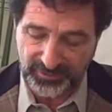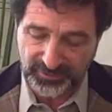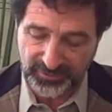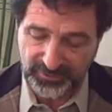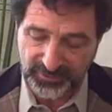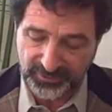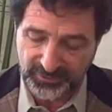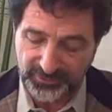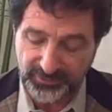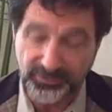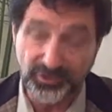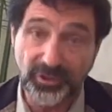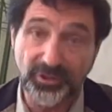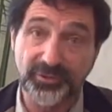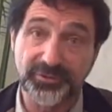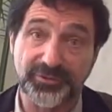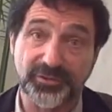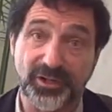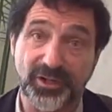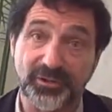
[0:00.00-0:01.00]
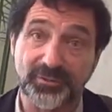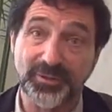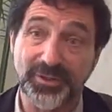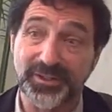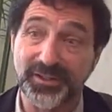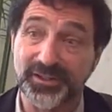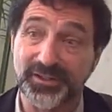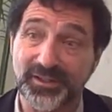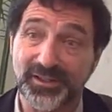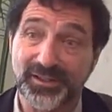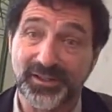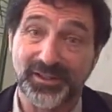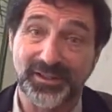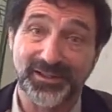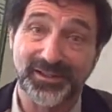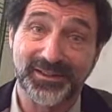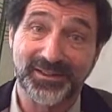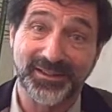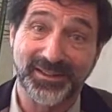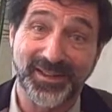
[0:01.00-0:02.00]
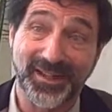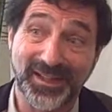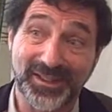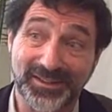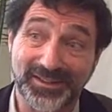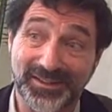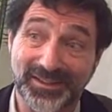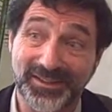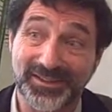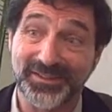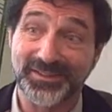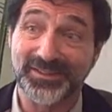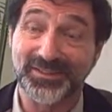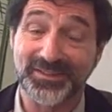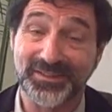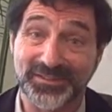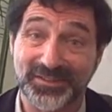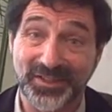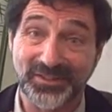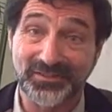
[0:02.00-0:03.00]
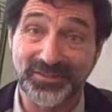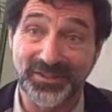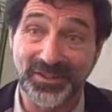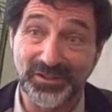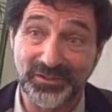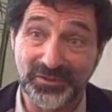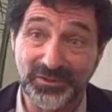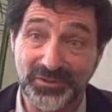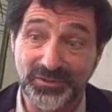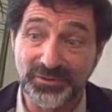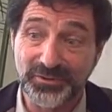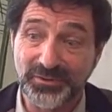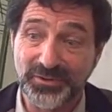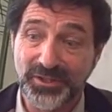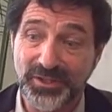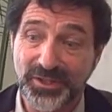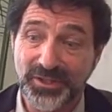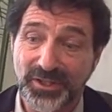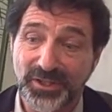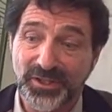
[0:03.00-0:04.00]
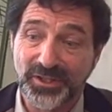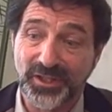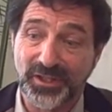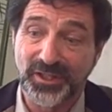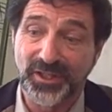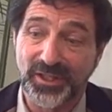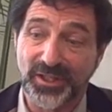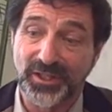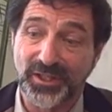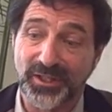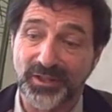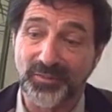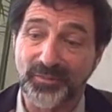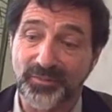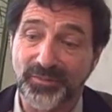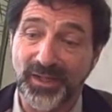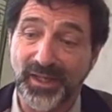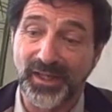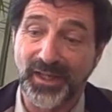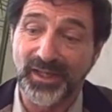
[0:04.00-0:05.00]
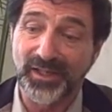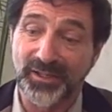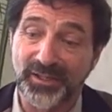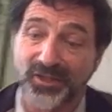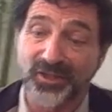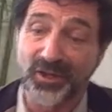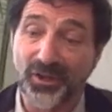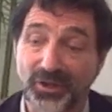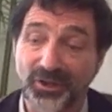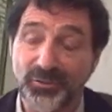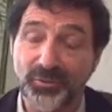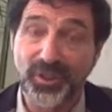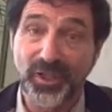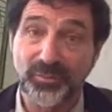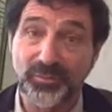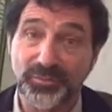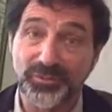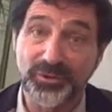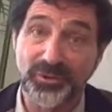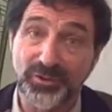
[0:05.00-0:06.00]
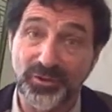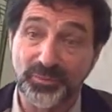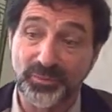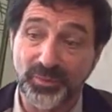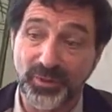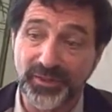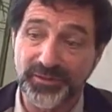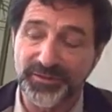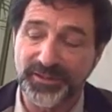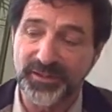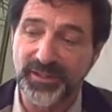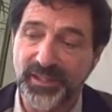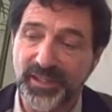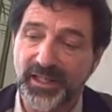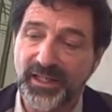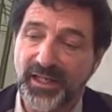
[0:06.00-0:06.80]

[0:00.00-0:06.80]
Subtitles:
to Charles Darwin in 1872 and all the way up to the present.